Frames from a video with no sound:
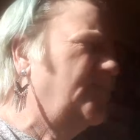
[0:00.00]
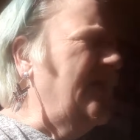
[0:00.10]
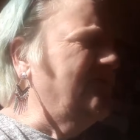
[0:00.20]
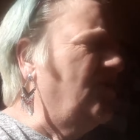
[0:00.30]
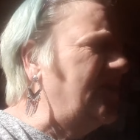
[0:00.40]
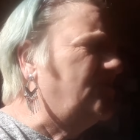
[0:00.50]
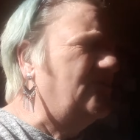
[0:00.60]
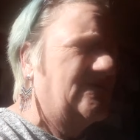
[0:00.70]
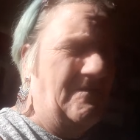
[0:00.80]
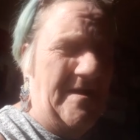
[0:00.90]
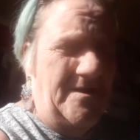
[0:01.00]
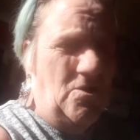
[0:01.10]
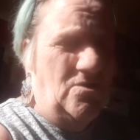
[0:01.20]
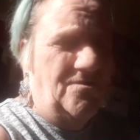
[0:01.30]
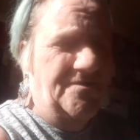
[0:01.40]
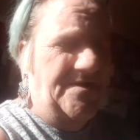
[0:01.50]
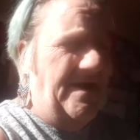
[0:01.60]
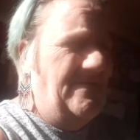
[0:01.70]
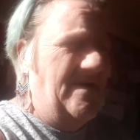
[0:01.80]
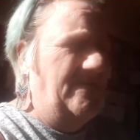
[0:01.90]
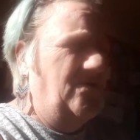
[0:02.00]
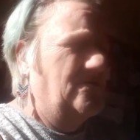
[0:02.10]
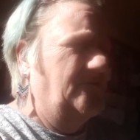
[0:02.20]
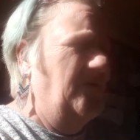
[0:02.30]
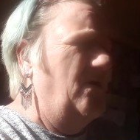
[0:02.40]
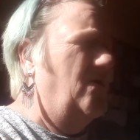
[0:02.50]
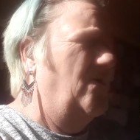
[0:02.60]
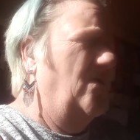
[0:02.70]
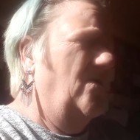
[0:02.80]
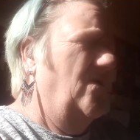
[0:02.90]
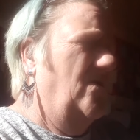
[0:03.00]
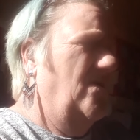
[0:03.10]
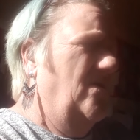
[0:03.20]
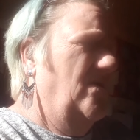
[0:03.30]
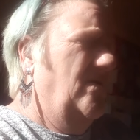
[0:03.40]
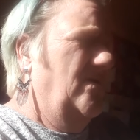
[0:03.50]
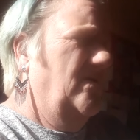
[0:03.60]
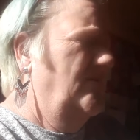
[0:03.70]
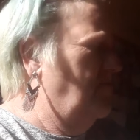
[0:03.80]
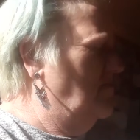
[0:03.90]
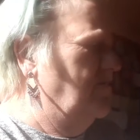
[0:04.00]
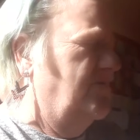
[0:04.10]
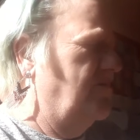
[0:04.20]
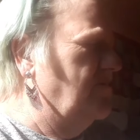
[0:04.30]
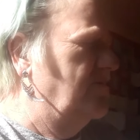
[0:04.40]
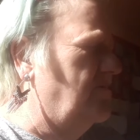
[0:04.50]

I tried to explain it all the other day about my dogs, but oh,